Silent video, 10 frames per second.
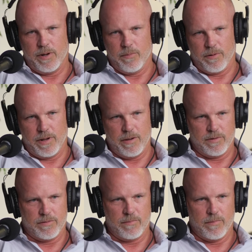It
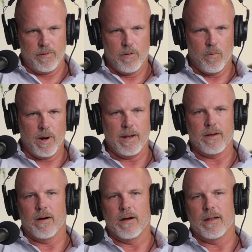was
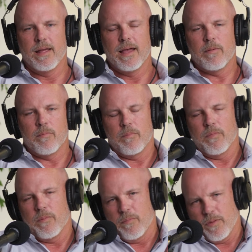waiting on.
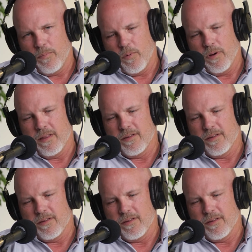But the point of